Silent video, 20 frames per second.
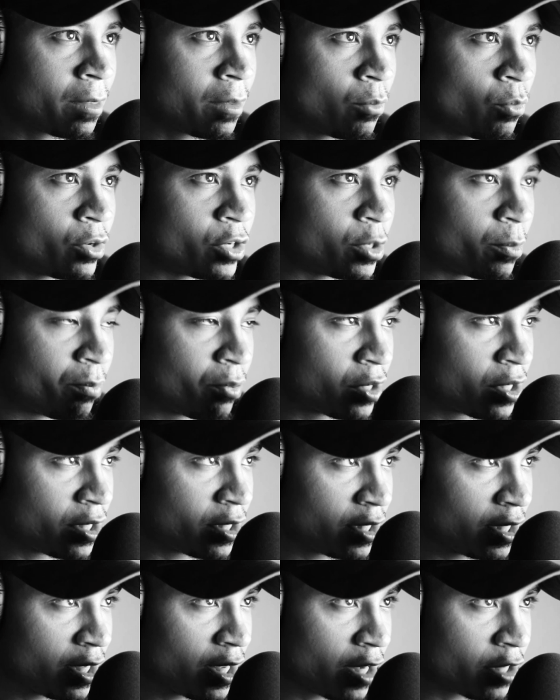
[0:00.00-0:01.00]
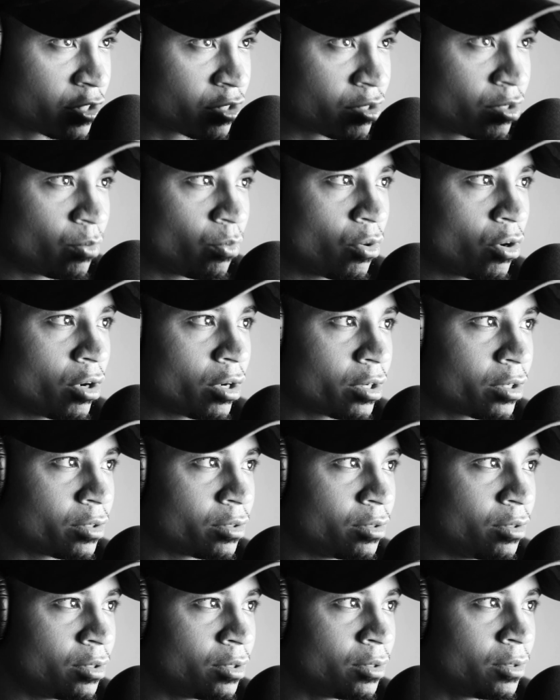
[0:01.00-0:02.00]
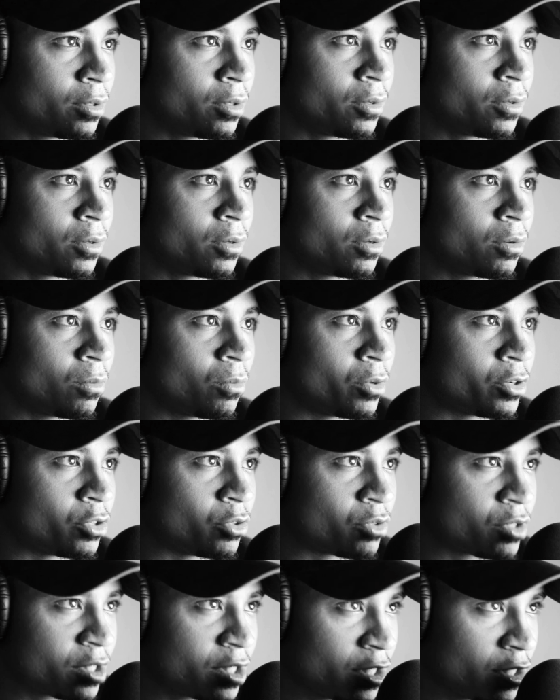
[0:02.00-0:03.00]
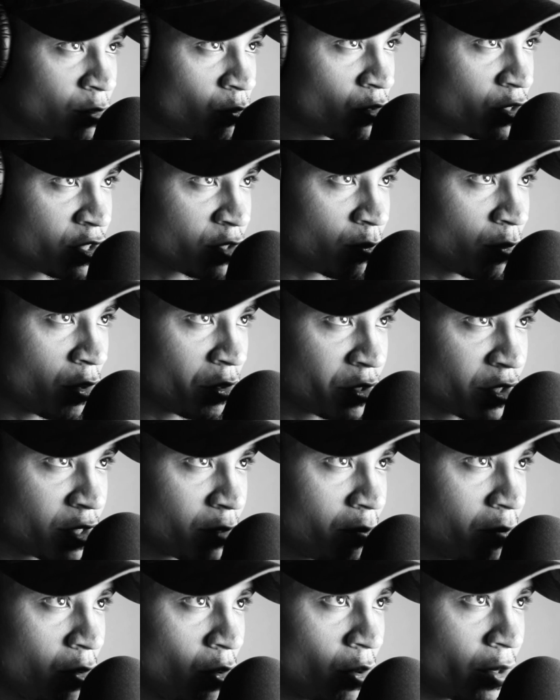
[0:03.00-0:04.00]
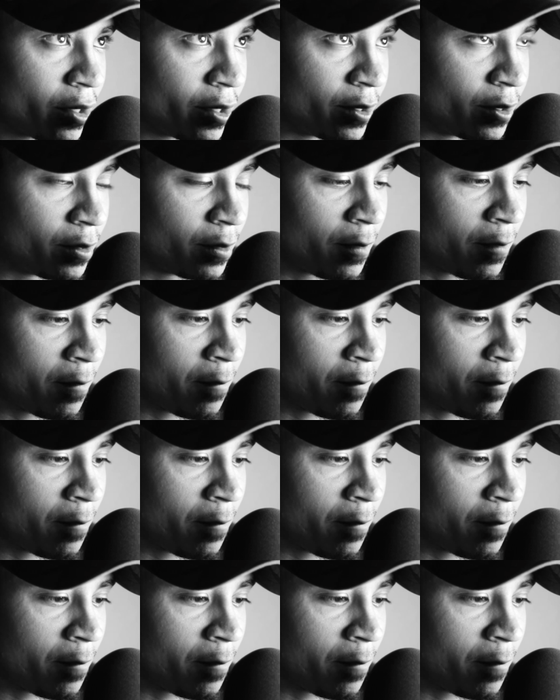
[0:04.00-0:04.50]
When you put in the extra work, when you see what's most important,